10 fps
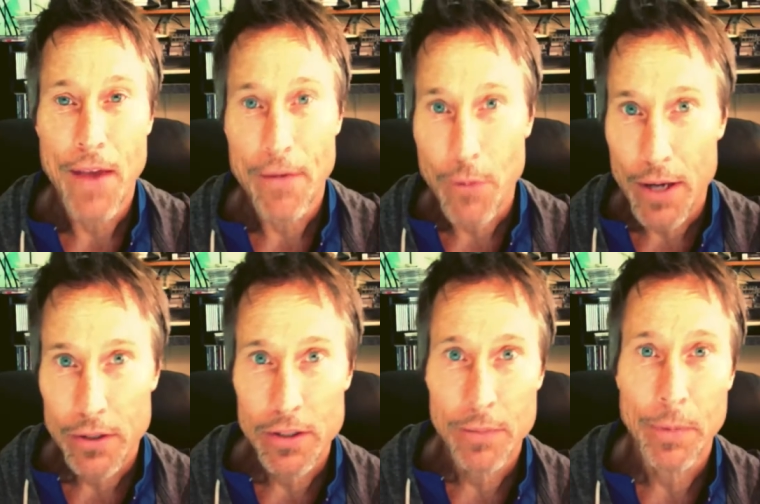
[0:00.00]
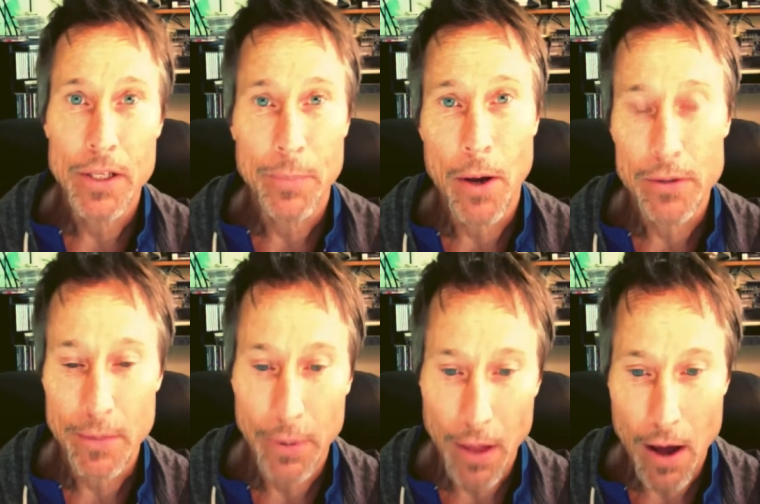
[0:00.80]
you have questions, please post
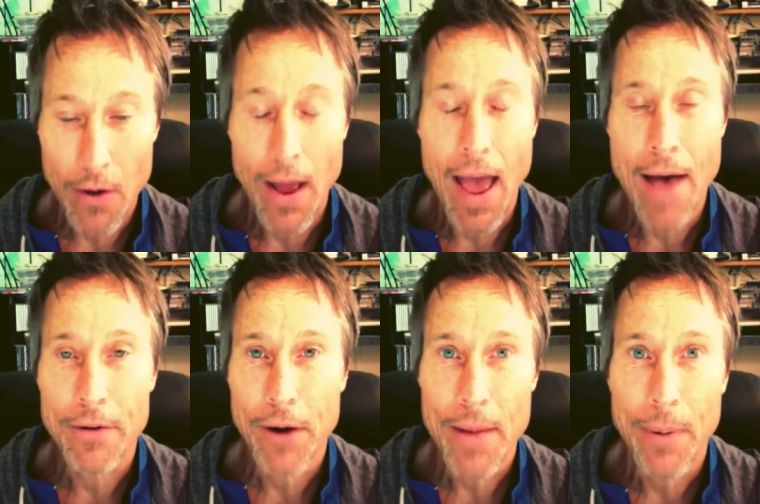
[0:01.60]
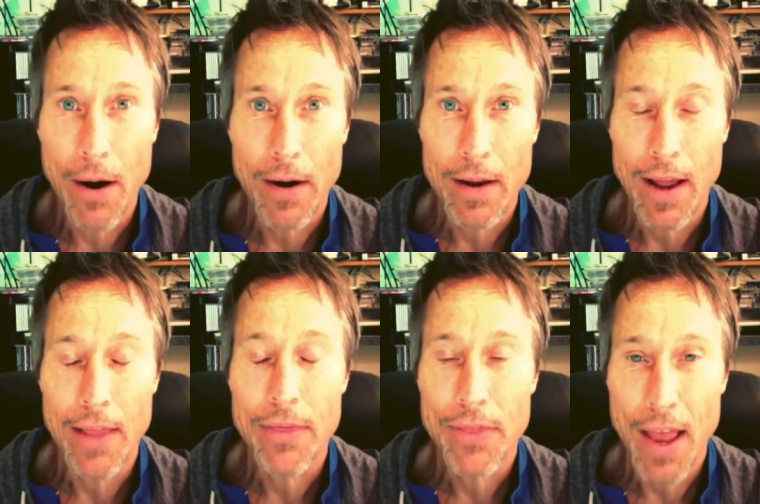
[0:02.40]
them below. Have a great party,
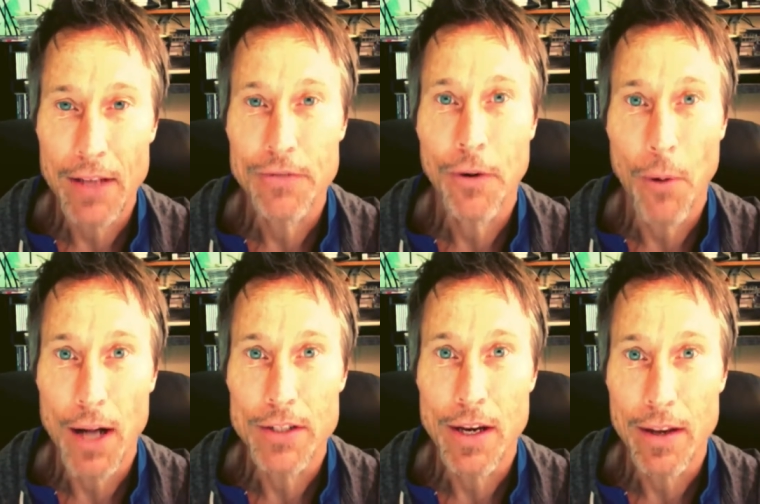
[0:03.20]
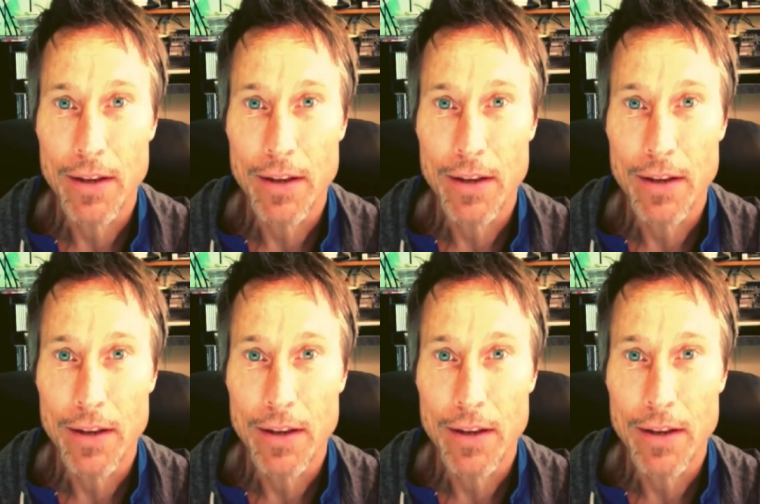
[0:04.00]
and thanks for watching.